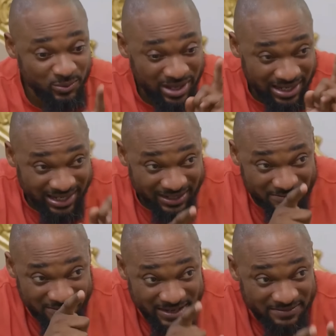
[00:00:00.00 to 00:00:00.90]
we are like
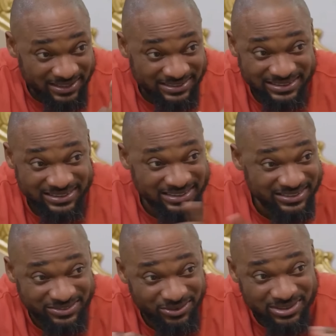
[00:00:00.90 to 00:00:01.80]
5 and 6.
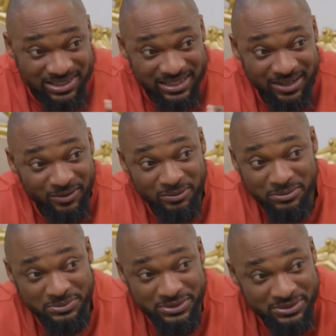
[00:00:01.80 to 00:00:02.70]
Nothing can
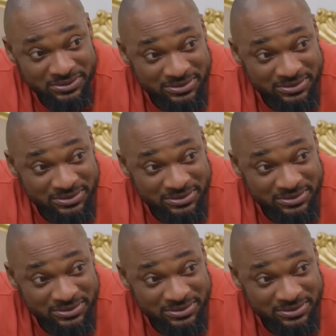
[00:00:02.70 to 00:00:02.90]
come between us.